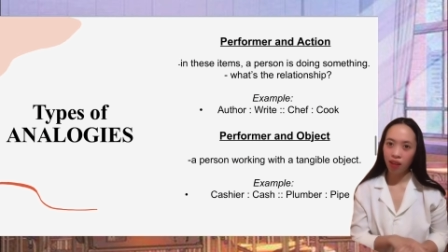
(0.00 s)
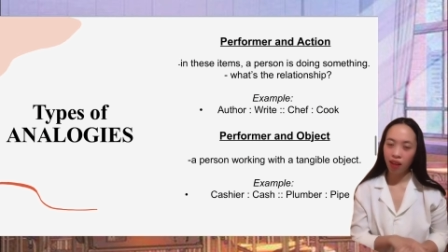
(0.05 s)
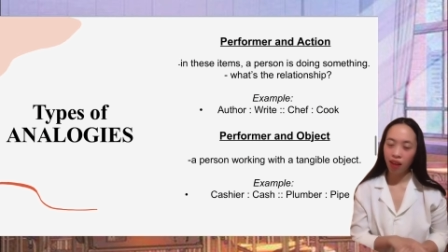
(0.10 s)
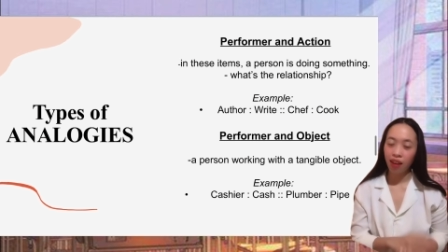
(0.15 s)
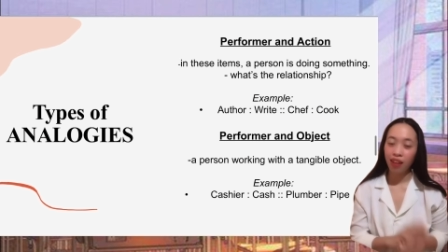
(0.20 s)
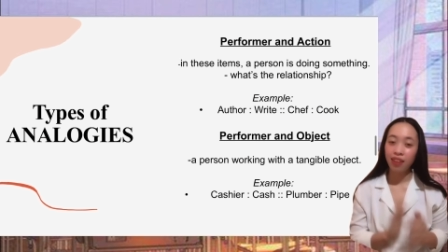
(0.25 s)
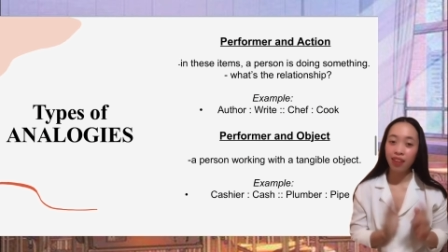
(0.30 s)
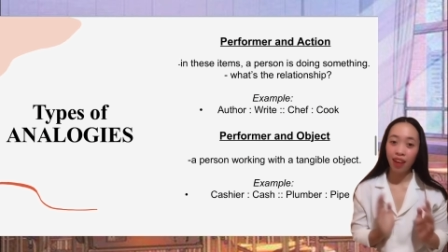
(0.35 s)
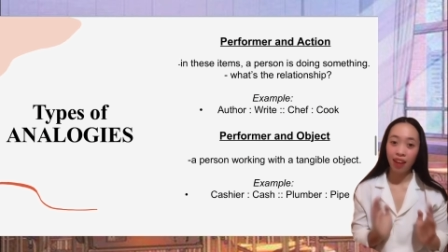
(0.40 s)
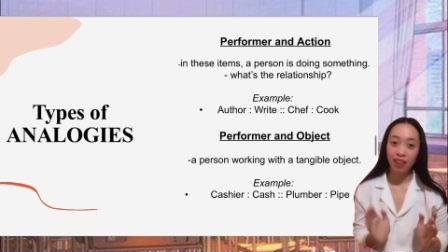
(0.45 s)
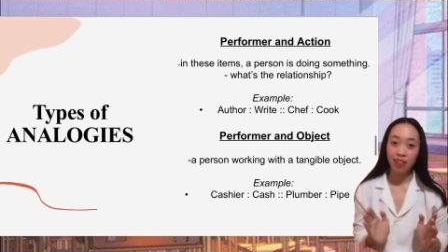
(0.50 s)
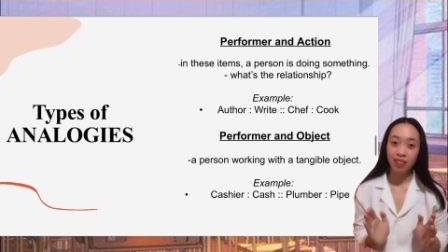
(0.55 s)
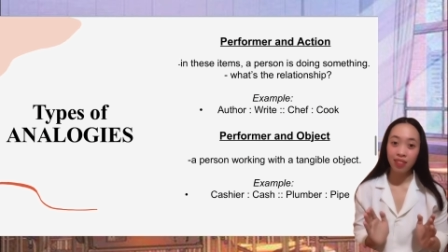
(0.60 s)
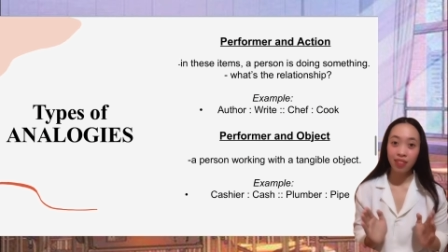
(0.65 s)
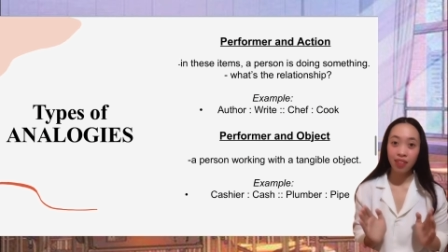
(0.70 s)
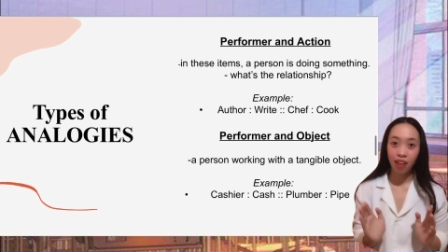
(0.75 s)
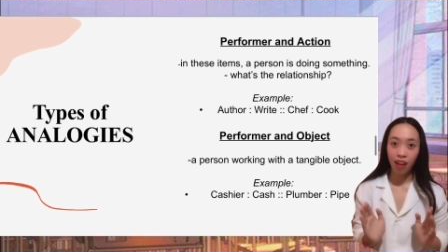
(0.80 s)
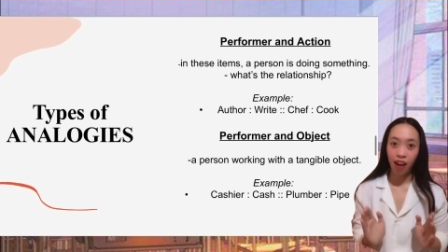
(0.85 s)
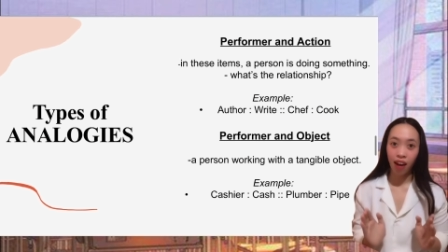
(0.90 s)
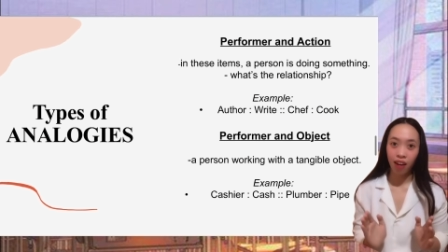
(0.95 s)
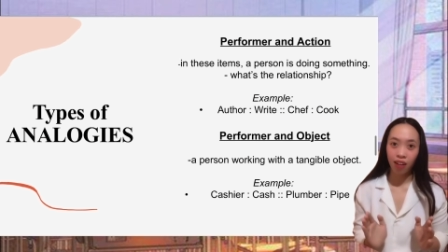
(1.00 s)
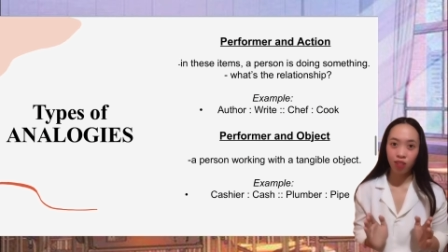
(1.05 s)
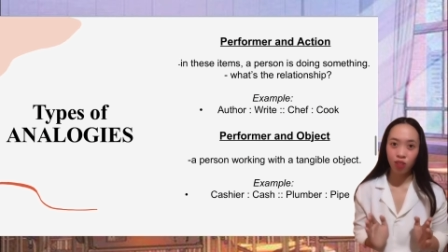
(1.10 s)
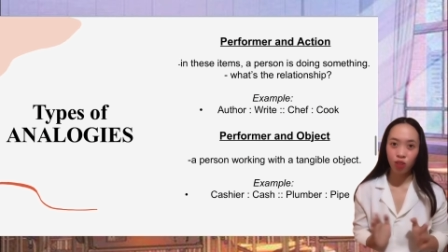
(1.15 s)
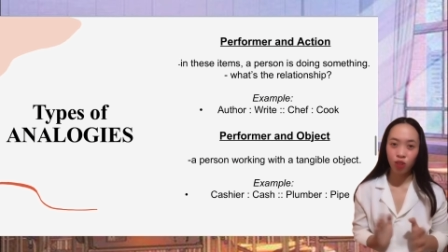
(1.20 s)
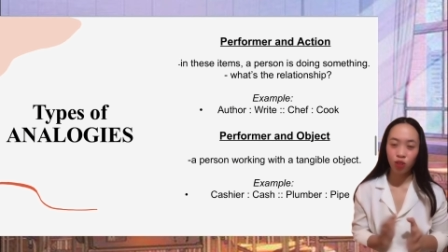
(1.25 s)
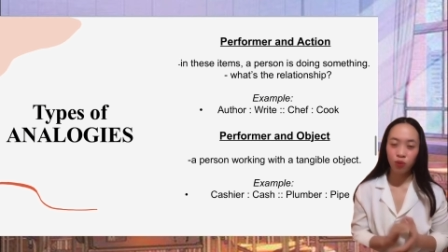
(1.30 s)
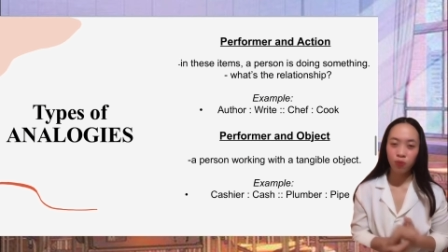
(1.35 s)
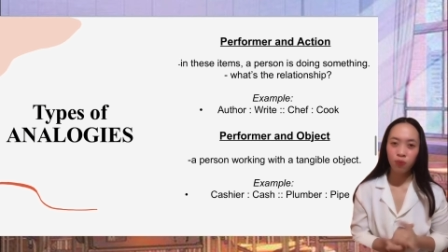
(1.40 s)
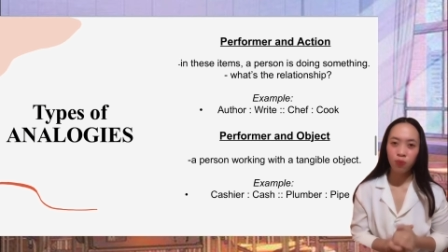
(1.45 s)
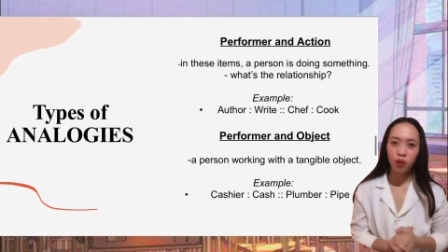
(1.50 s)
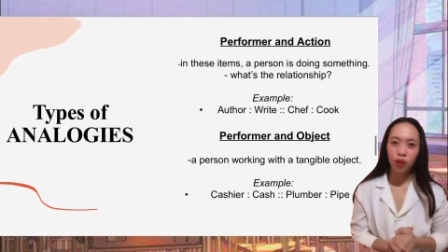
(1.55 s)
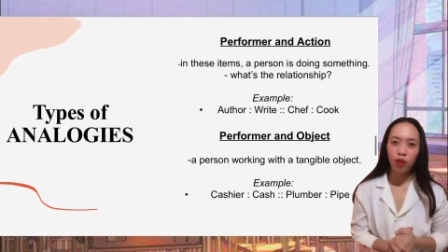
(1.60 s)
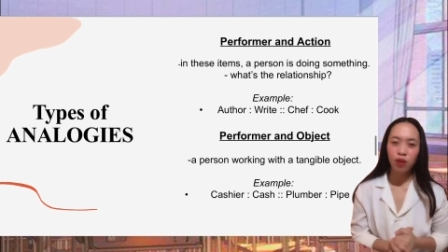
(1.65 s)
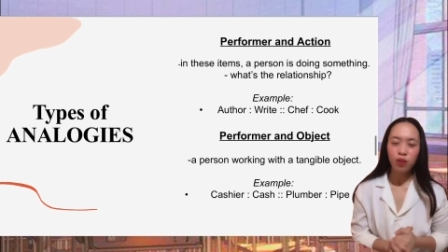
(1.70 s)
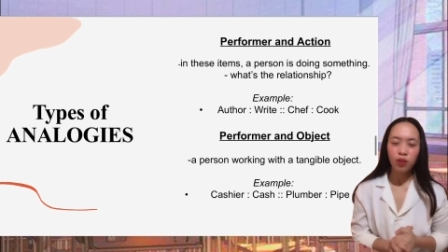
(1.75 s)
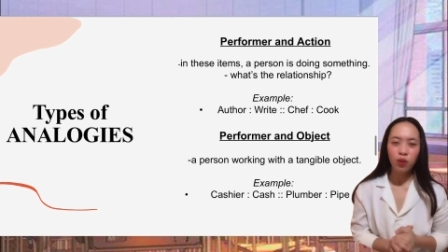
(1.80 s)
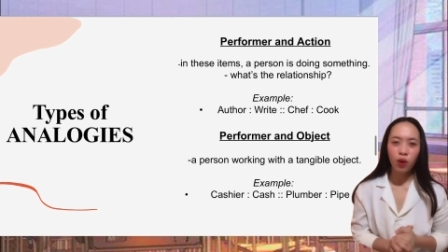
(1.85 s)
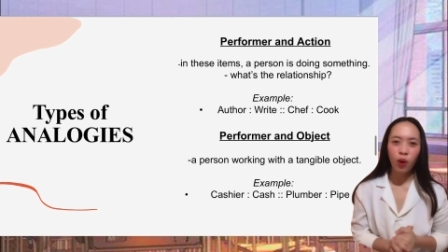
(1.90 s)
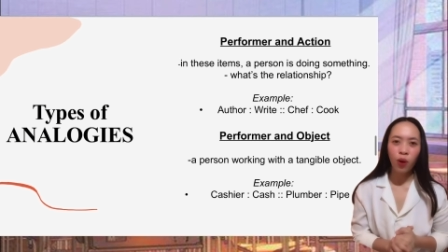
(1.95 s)
Yes, cash.
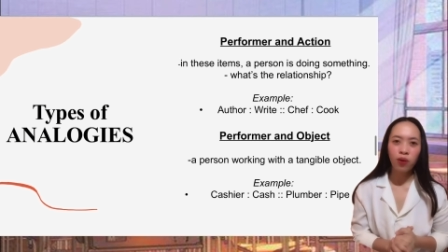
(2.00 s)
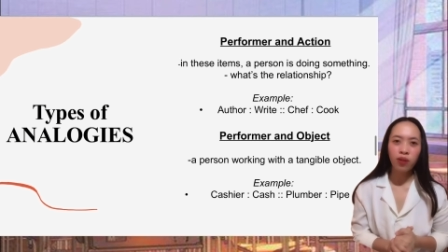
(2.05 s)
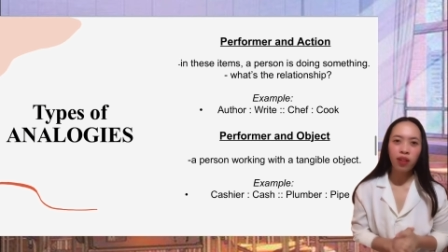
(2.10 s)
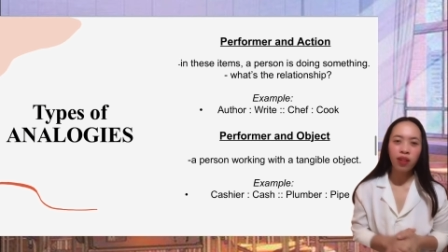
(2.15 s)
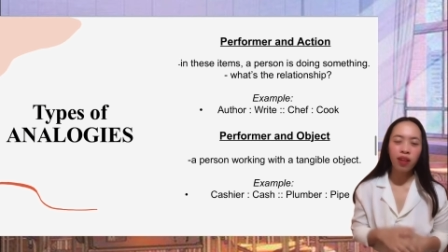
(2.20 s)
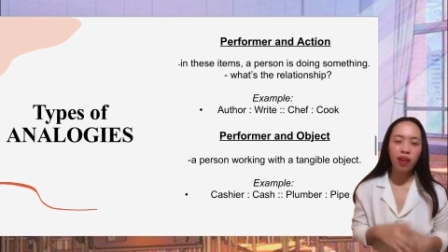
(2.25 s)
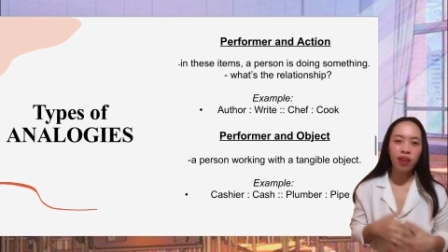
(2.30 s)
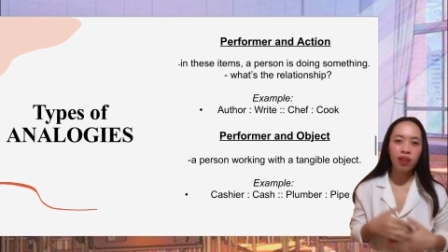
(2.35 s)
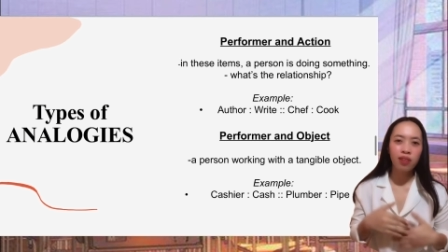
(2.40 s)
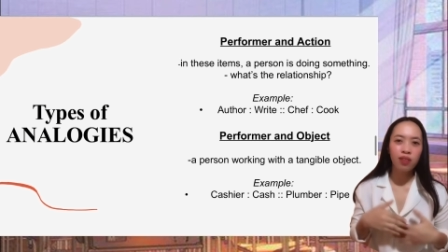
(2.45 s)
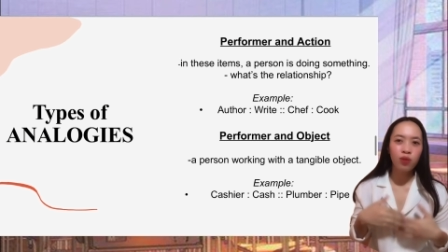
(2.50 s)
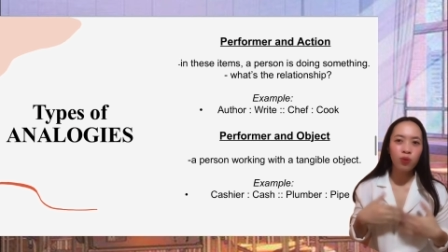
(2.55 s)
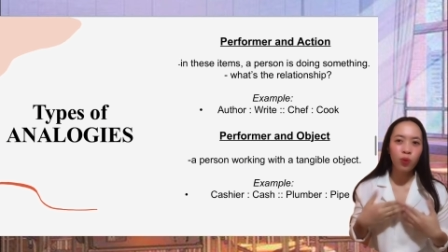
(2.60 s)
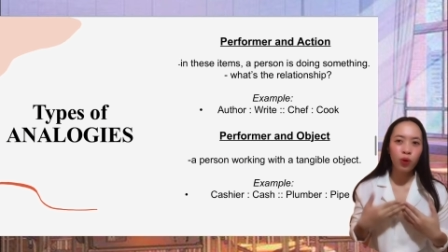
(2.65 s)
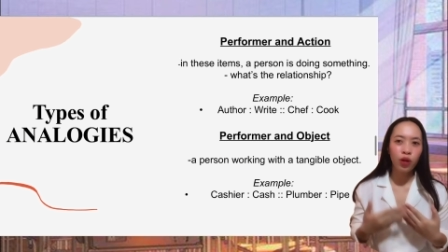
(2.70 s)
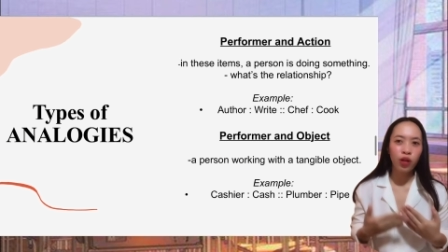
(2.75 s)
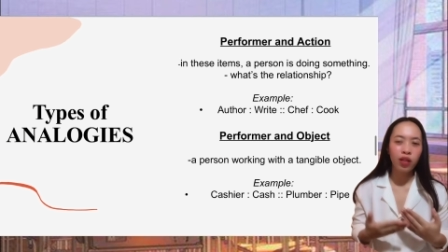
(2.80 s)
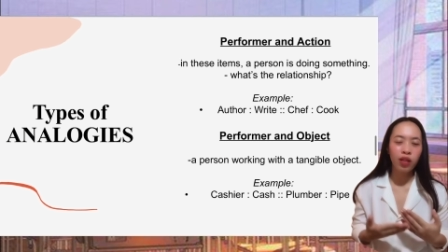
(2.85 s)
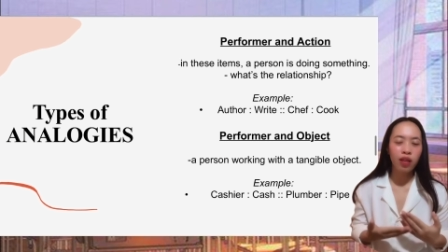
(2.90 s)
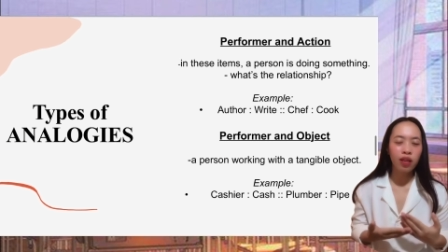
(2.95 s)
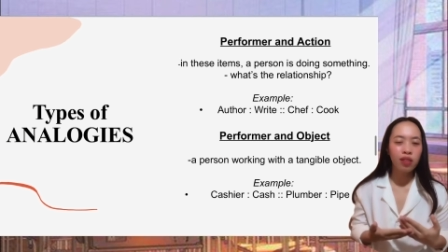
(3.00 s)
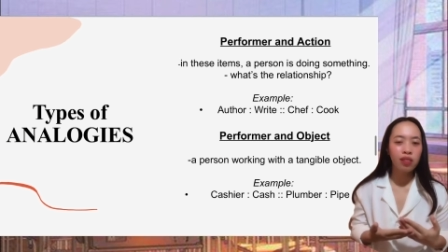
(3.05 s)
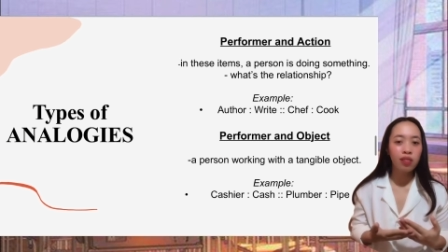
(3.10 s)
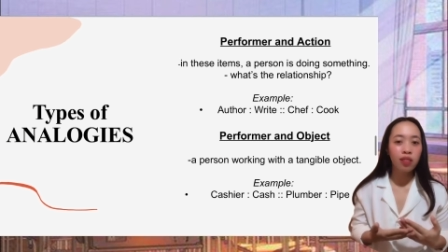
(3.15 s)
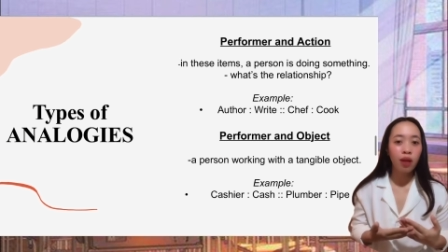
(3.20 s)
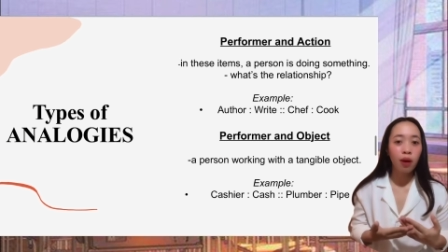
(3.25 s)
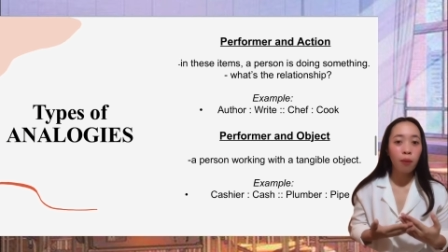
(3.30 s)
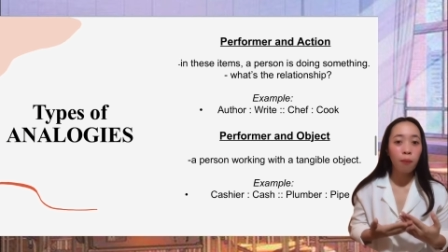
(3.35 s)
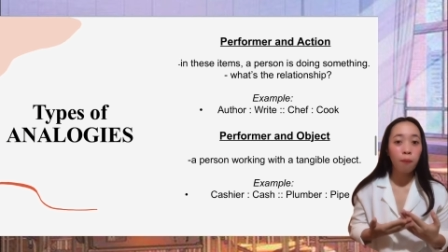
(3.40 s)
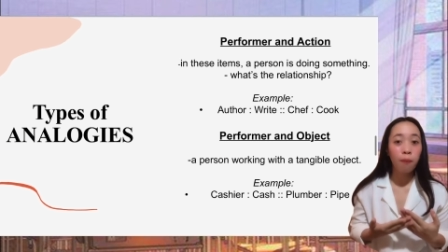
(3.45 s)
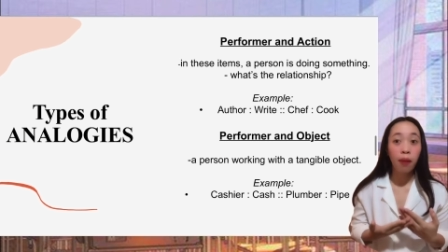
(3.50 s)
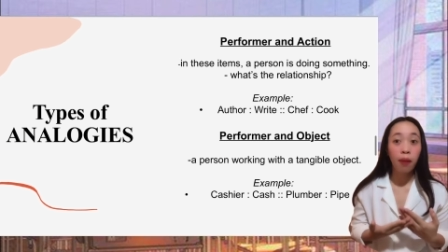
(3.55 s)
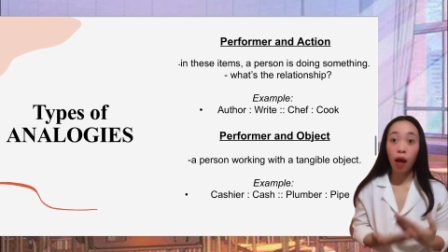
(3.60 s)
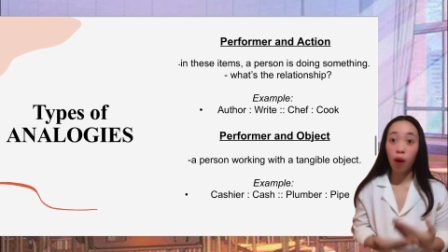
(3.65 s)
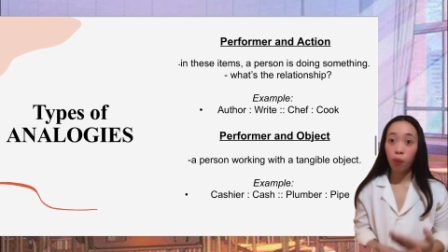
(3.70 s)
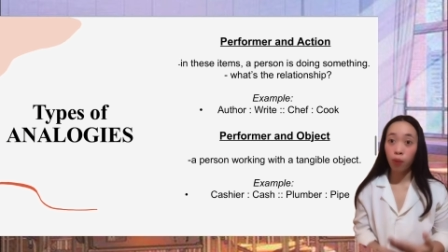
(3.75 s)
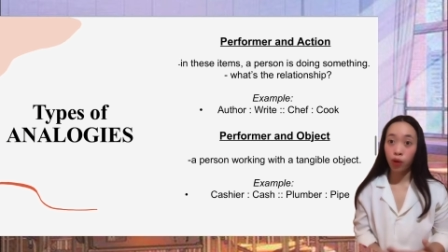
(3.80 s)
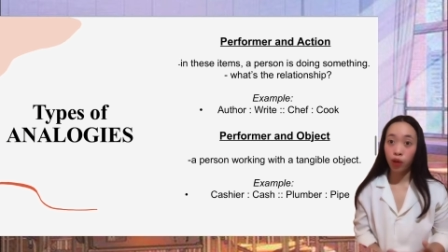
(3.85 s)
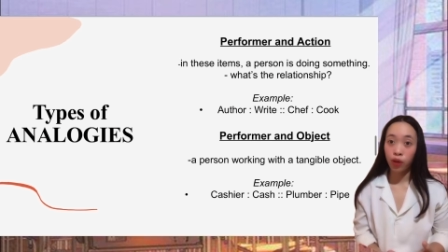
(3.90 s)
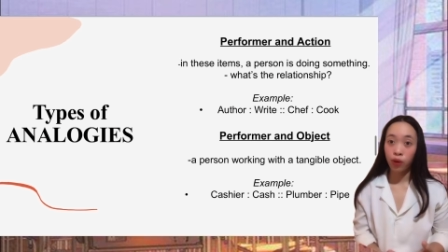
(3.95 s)
So the next word is
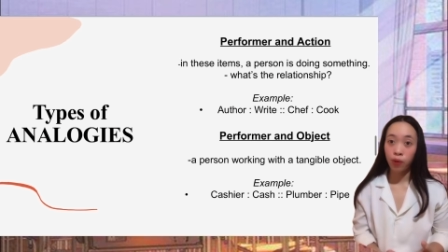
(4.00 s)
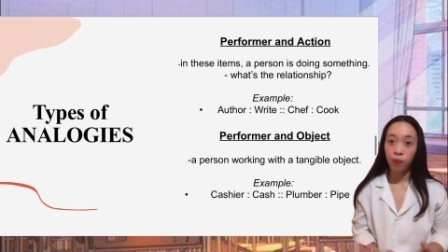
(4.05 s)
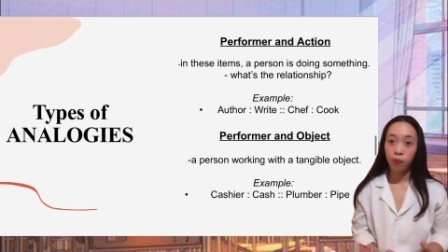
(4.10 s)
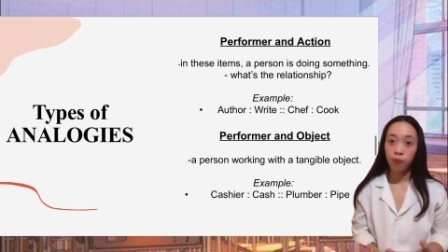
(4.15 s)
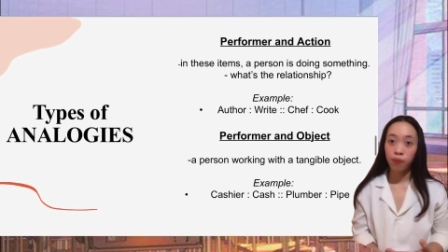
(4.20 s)
plumber.